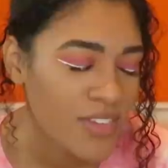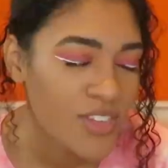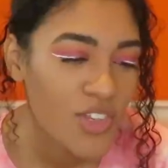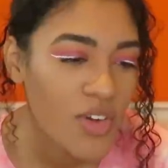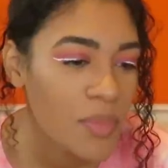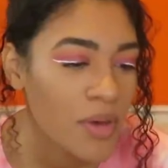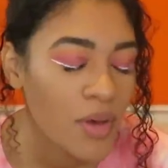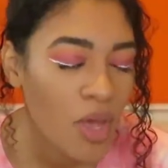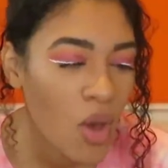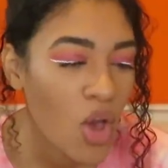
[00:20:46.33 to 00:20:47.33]
Sorry, but
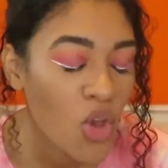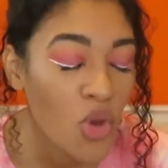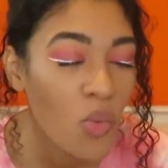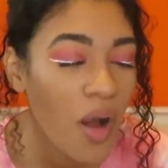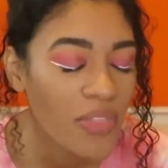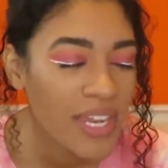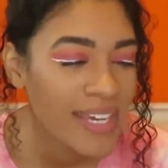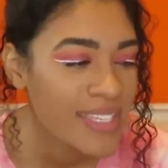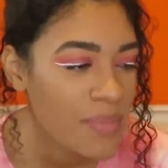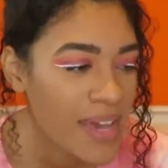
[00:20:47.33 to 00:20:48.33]
who on the
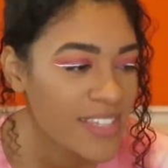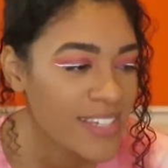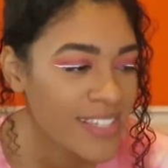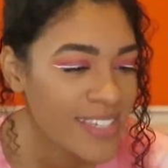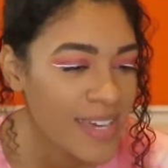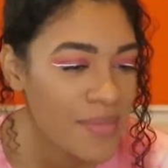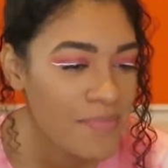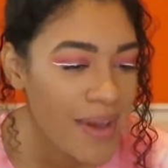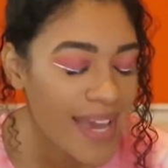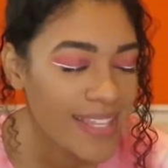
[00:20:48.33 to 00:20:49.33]
Next Step editing
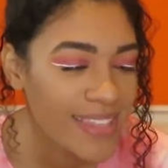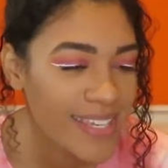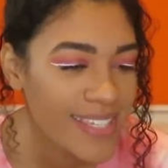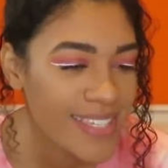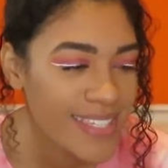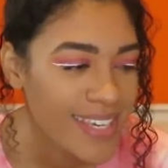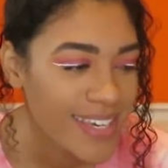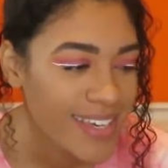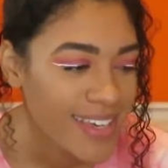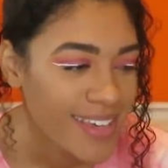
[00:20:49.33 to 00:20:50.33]
team made this,
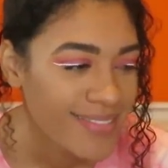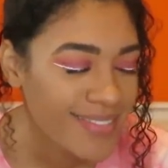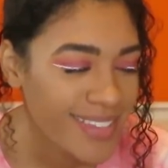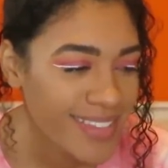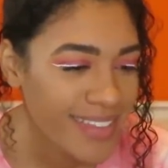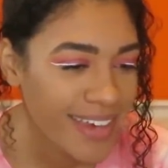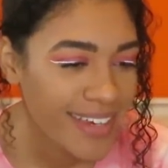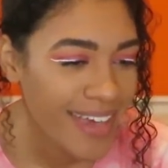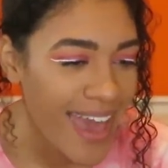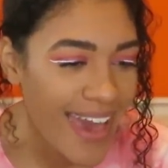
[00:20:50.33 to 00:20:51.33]

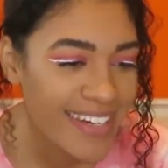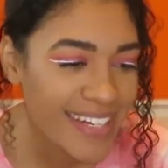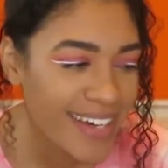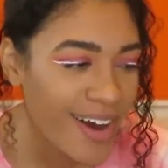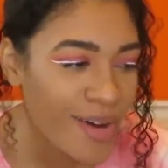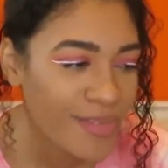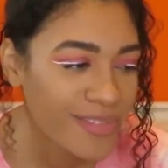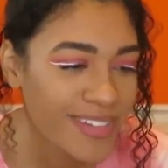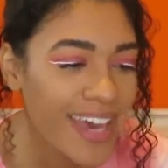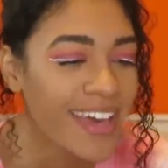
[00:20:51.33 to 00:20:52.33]
like, edit
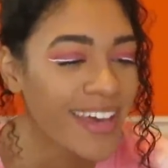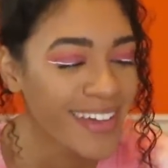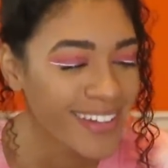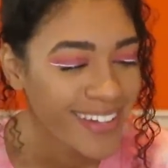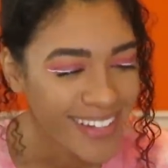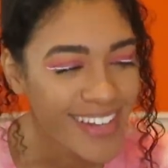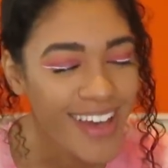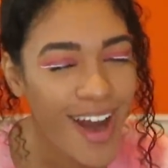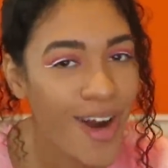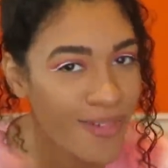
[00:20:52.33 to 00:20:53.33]
of
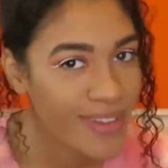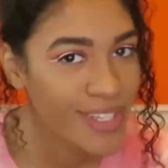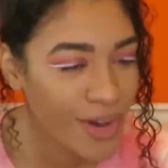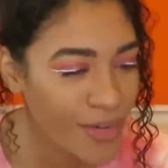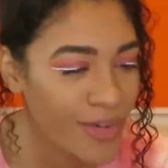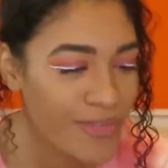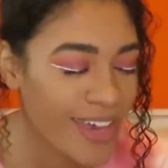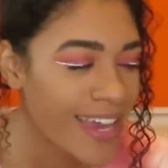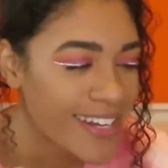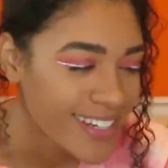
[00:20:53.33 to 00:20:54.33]
of Young
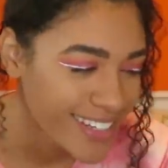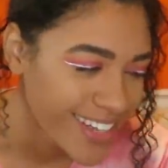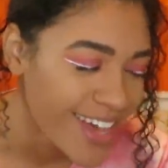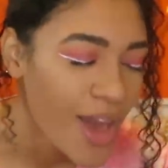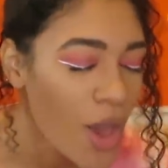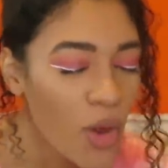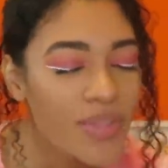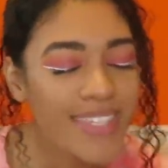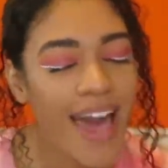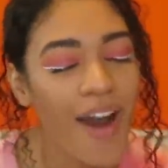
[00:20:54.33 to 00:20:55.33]
Finn? Who
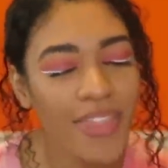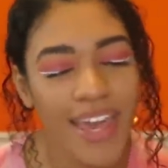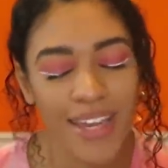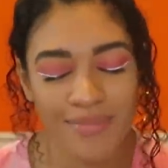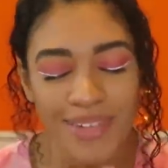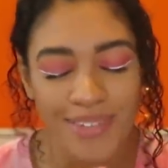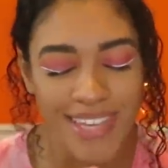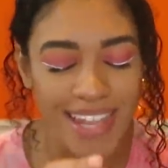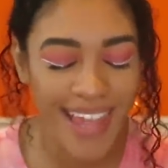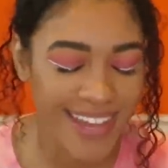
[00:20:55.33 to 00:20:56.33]
sat on their
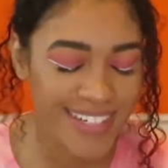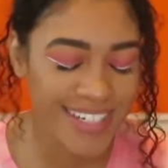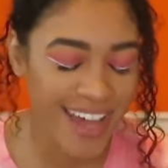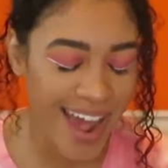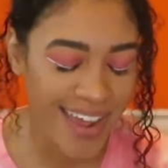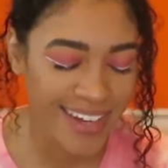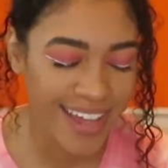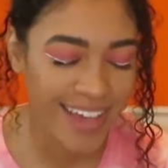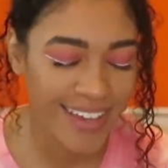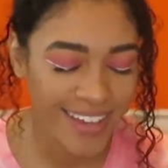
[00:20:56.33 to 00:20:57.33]
computer late at night,
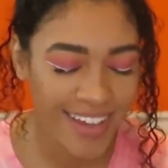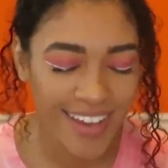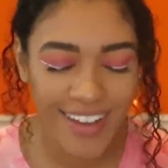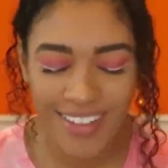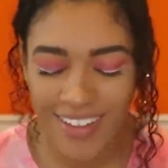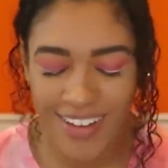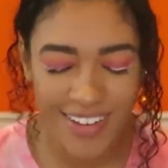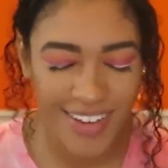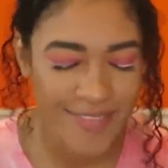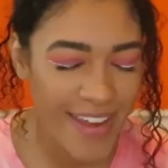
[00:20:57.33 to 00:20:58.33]
like, God,
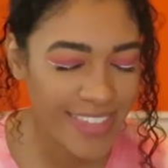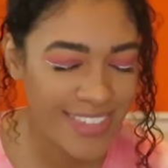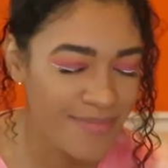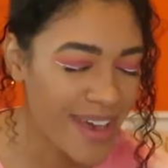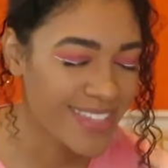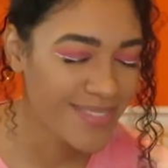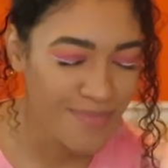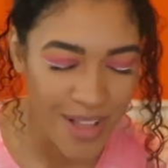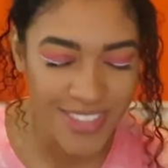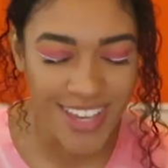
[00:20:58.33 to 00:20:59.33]
I've got to make this the best
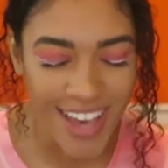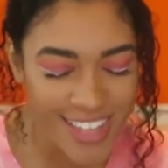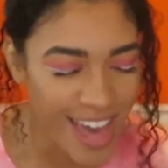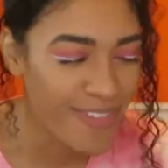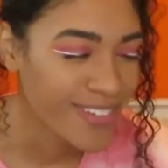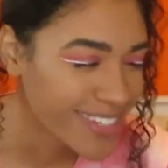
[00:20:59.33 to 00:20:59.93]
montage ever.